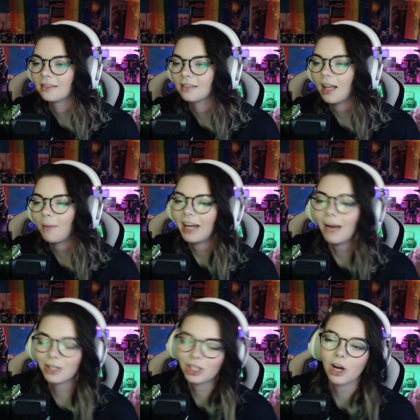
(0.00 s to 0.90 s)
I mean, I
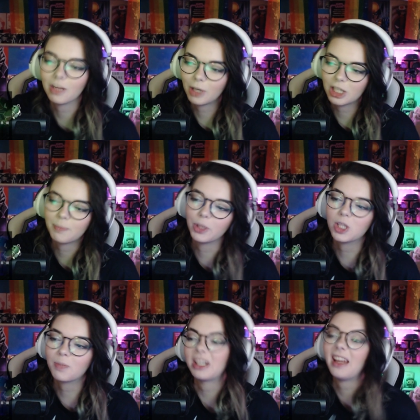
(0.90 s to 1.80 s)
was talking about his
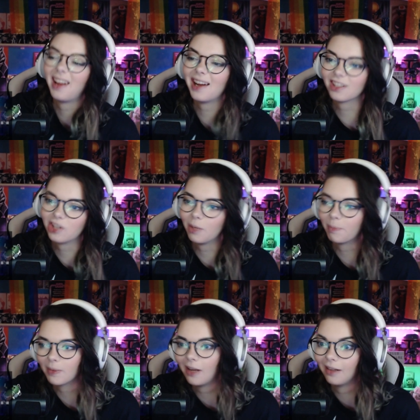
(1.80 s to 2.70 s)
boots, but yeah, he has a ship
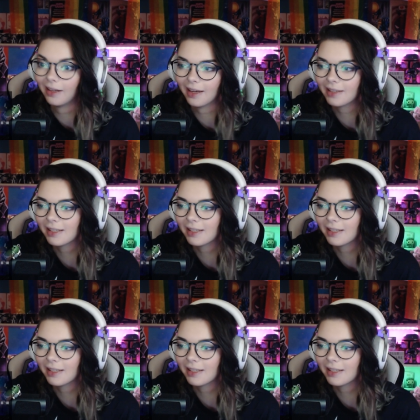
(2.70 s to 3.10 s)
as well, I guess.